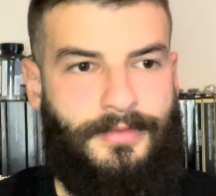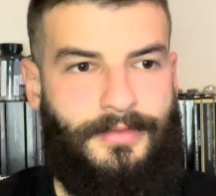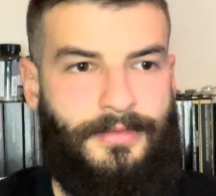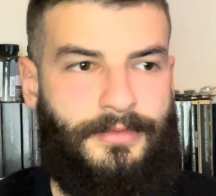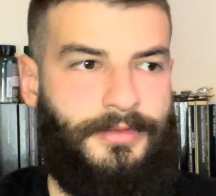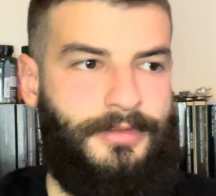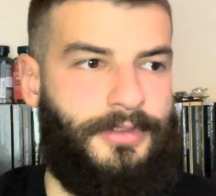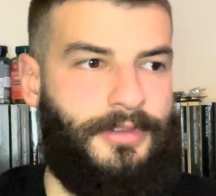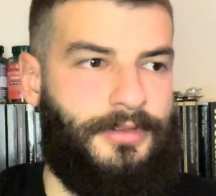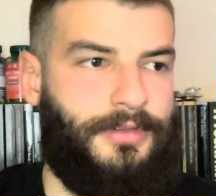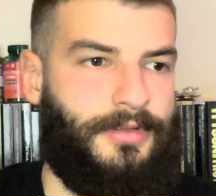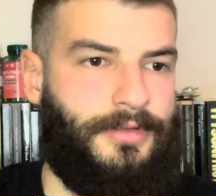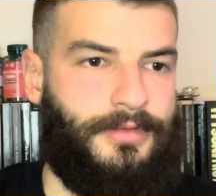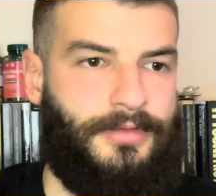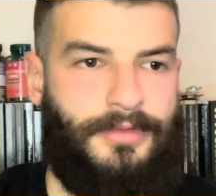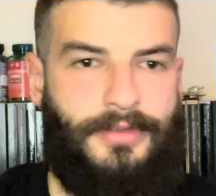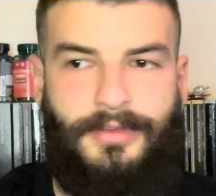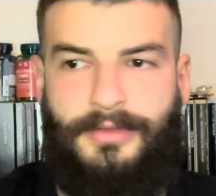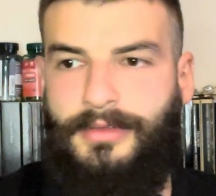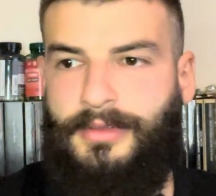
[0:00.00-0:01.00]
I don't know.
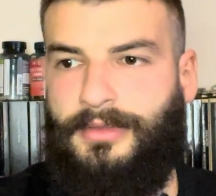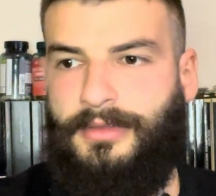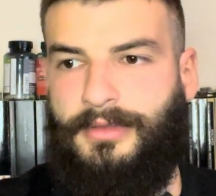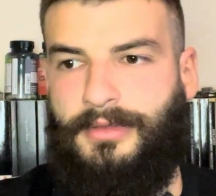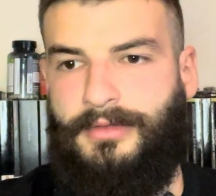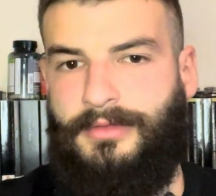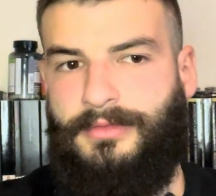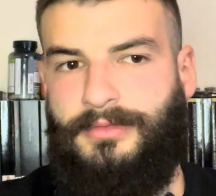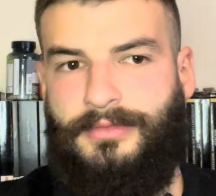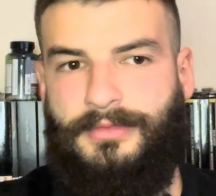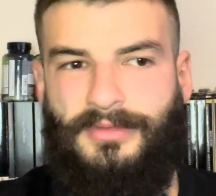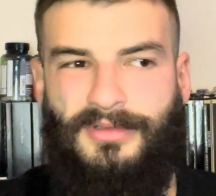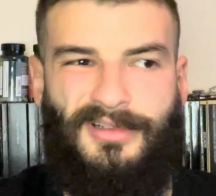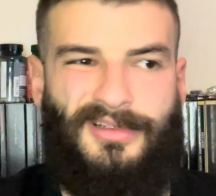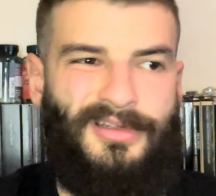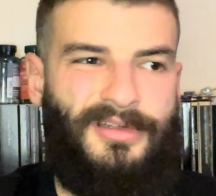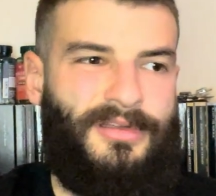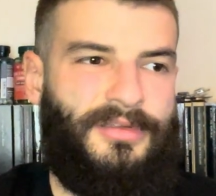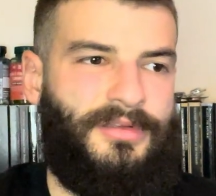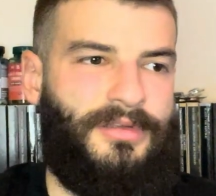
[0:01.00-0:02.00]
I don't know.
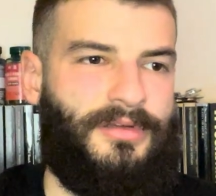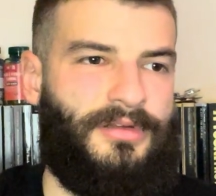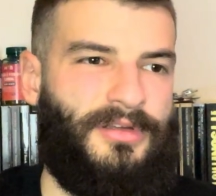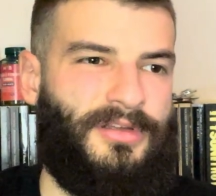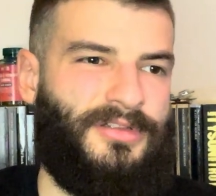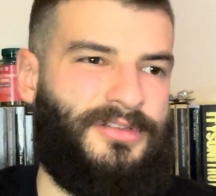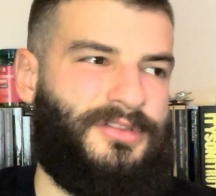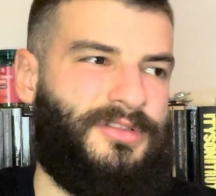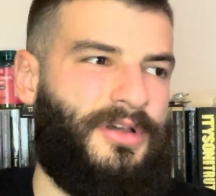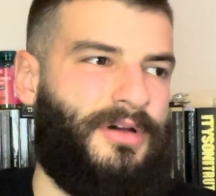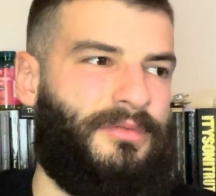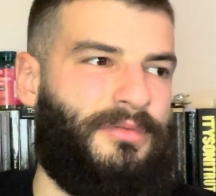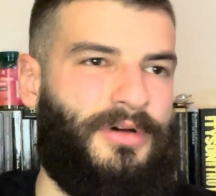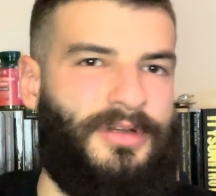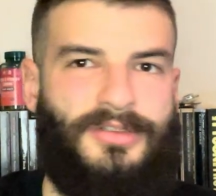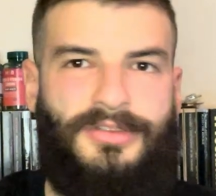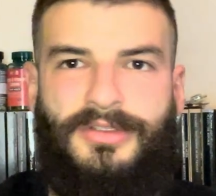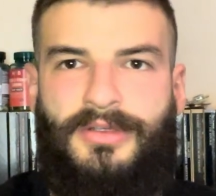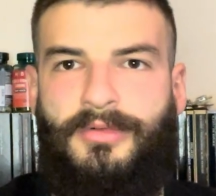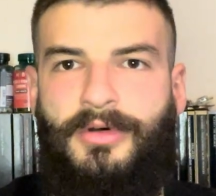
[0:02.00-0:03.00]
So what?
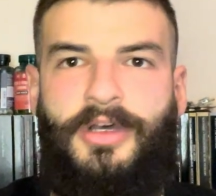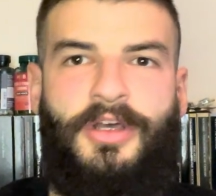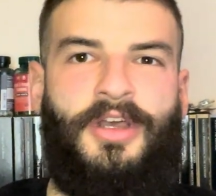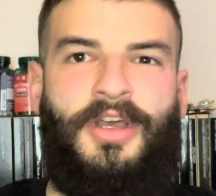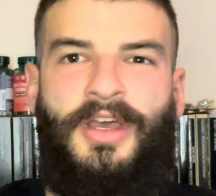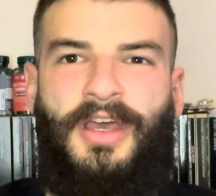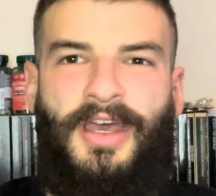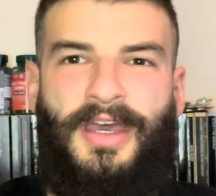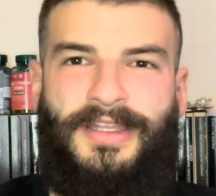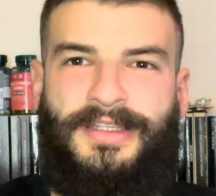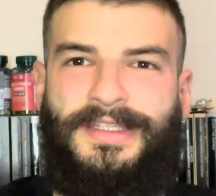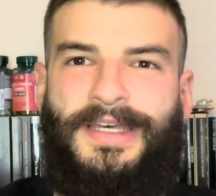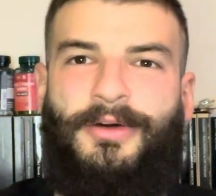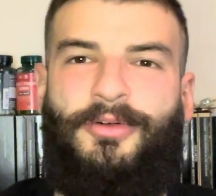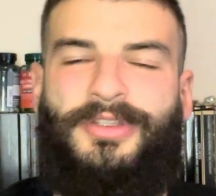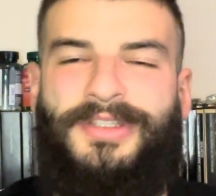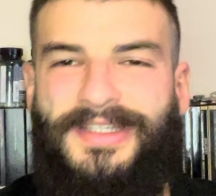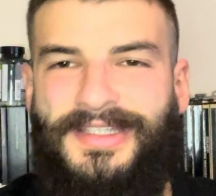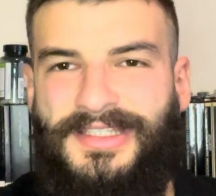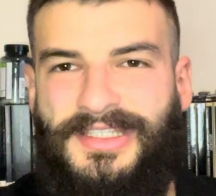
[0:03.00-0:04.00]
So what? And
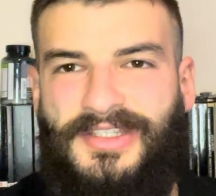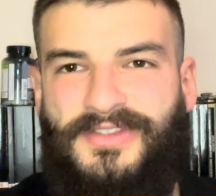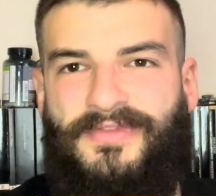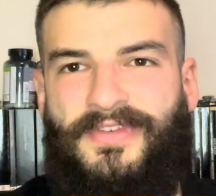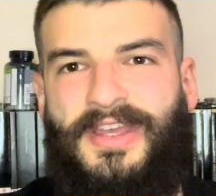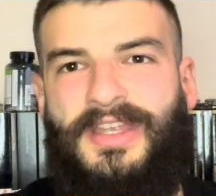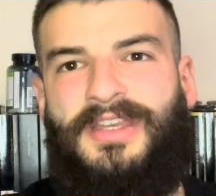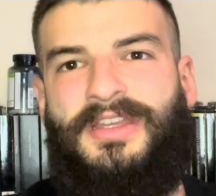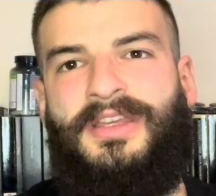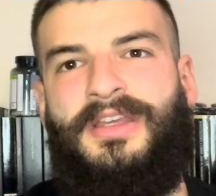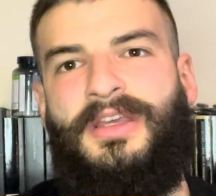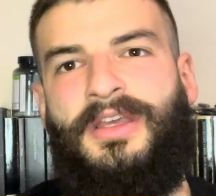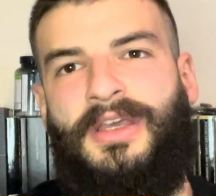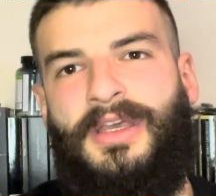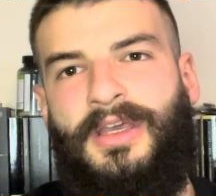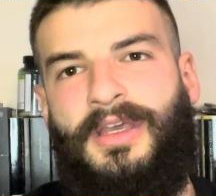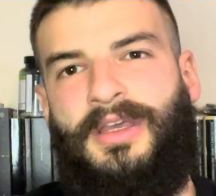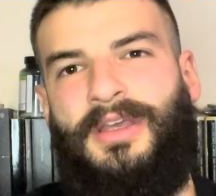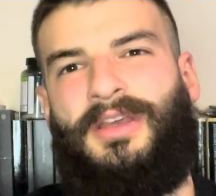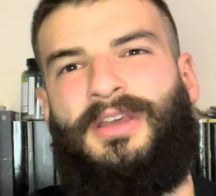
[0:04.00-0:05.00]
nowadays
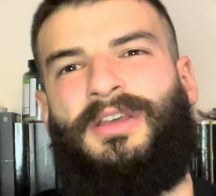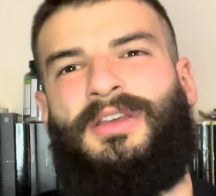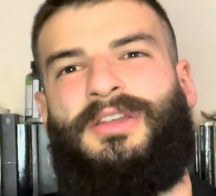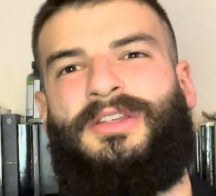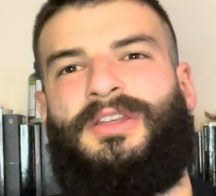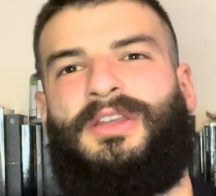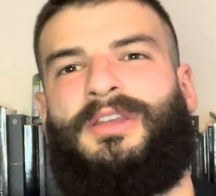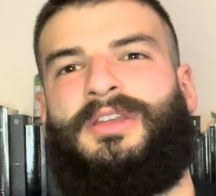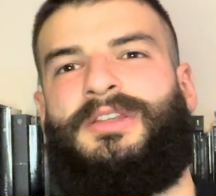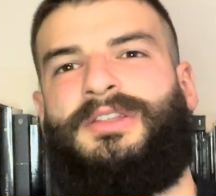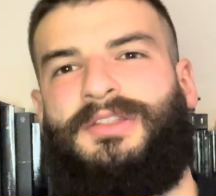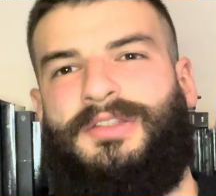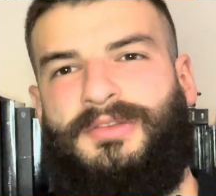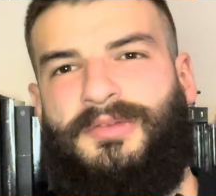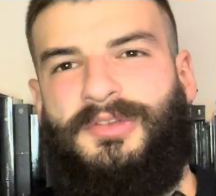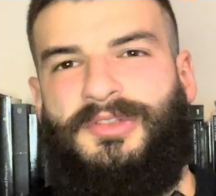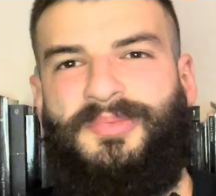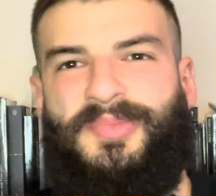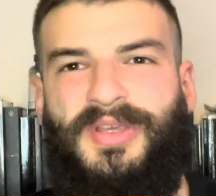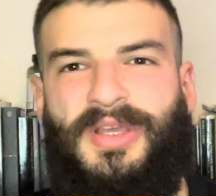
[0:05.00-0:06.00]

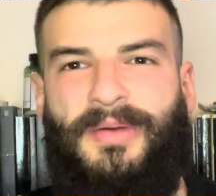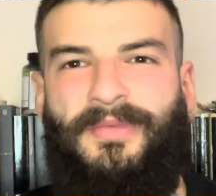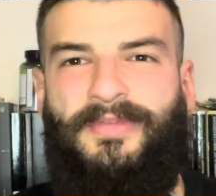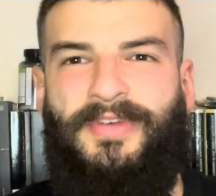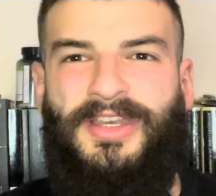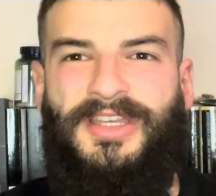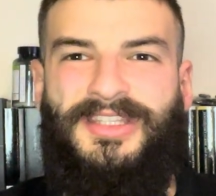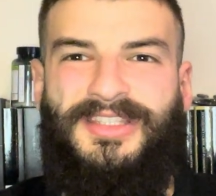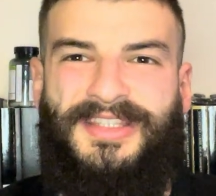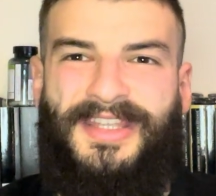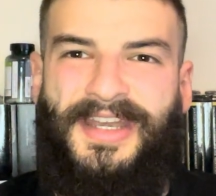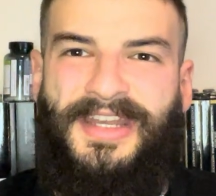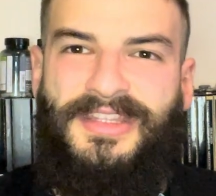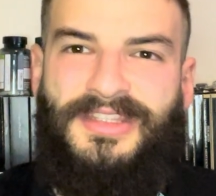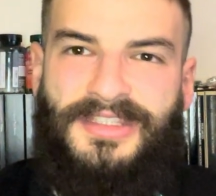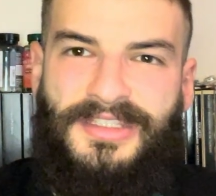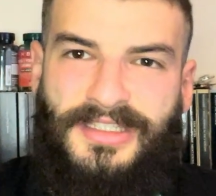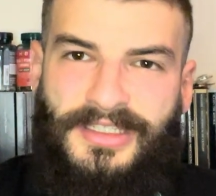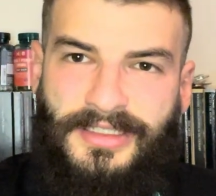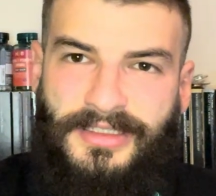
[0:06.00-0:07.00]
it's become very
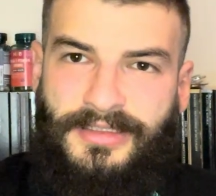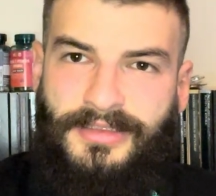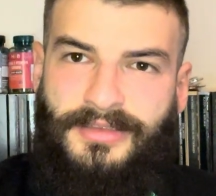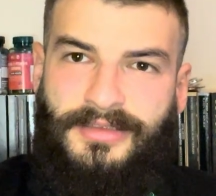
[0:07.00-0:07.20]
trendy.